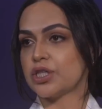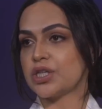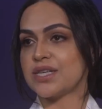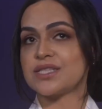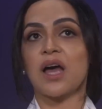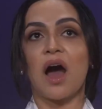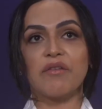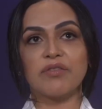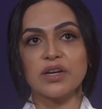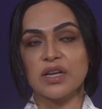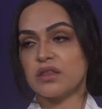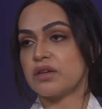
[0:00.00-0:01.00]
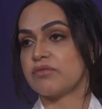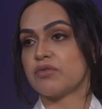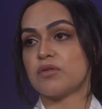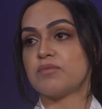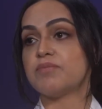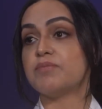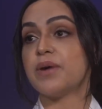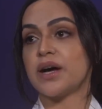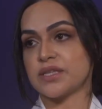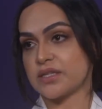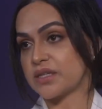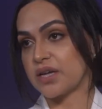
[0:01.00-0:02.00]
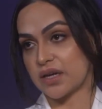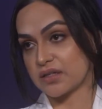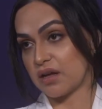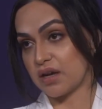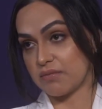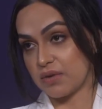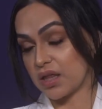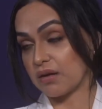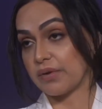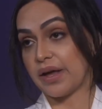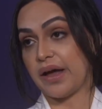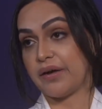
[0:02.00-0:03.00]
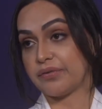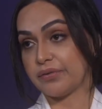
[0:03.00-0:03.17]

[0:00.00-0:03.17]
is covered in the robust taxonomy that we have.